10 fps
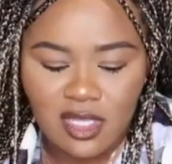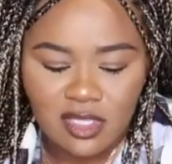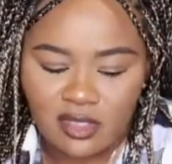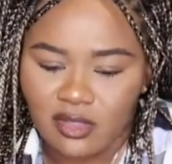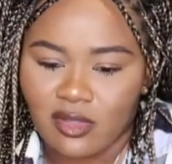
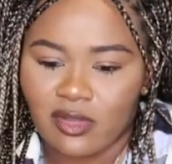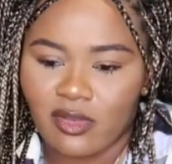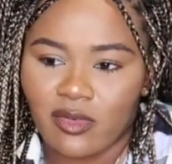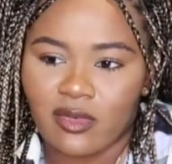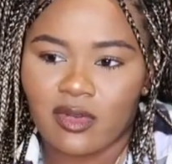
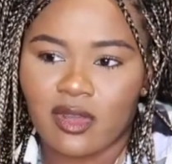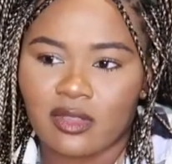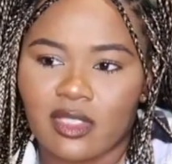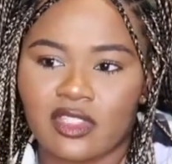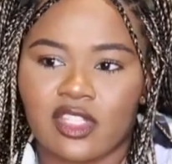So
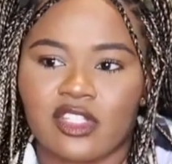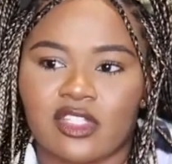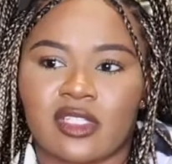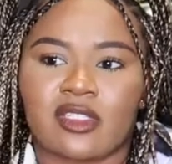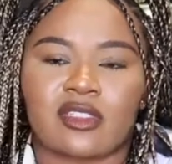they
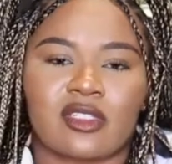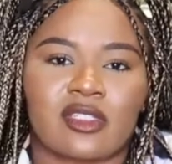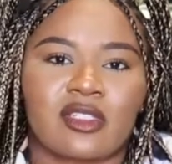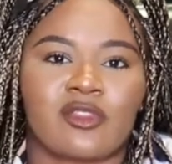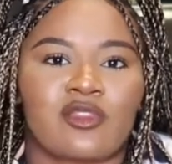changed it
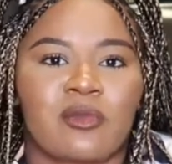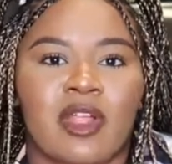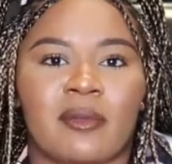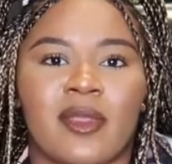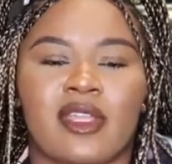to those
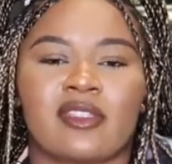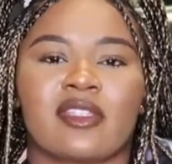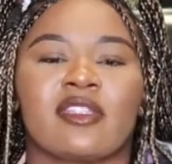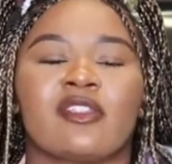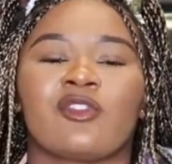black pants,
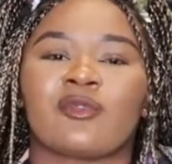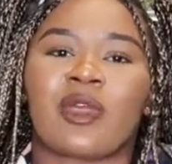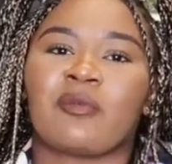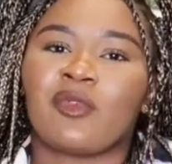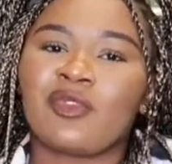and then those
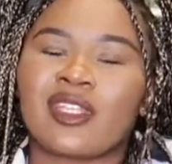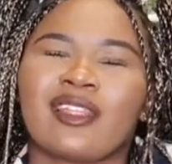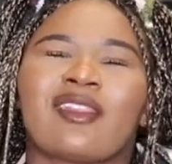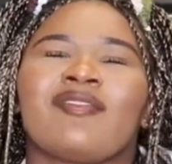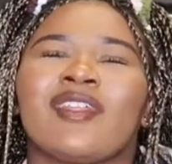white boots, I
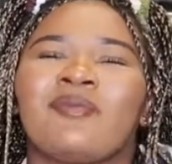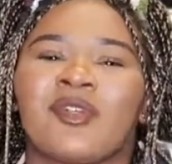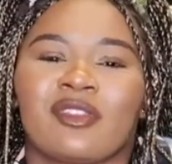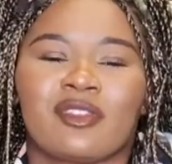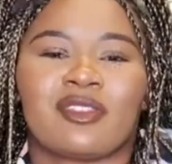love them,
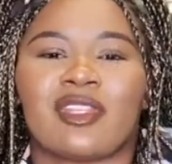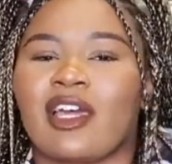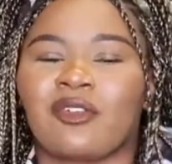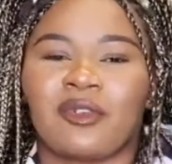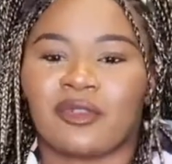but I
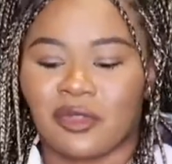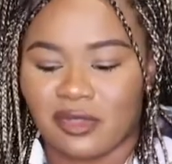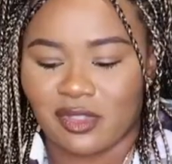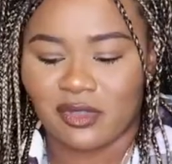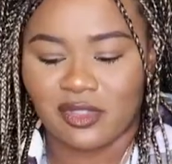don't own
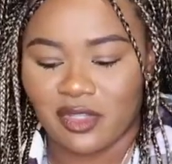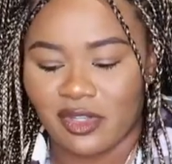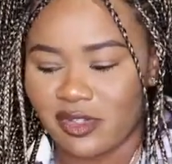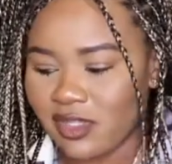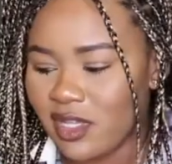those. Those are
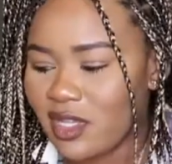theirs.